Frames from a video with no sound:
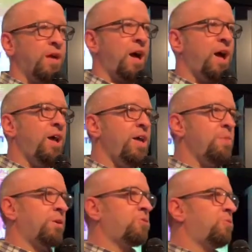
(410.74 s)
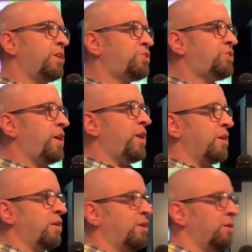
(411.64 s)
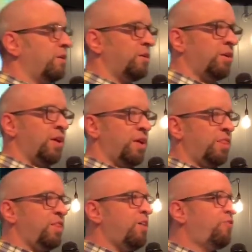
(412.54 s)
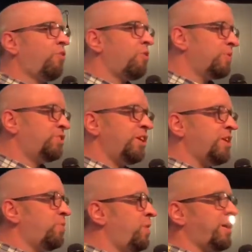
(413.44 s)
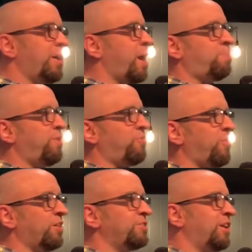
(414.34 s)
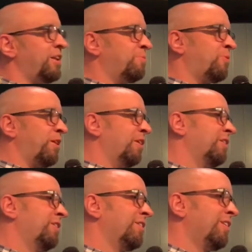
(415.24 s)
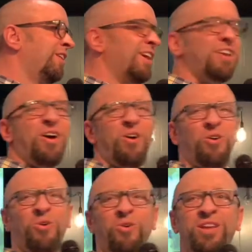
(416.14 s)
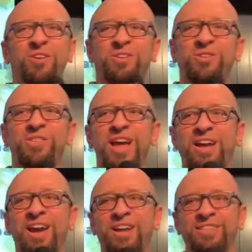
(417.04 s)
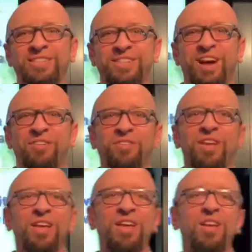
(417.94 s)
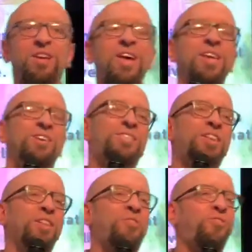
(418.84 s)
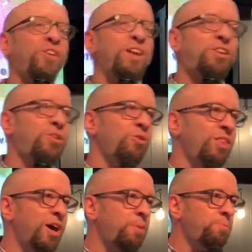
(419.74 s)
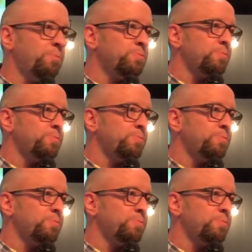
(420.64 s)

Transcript: I am a Christian therefore, Regina, we cannot be friends anymore. No, you don't do that kind of stuff. You know, you're still a friend to them,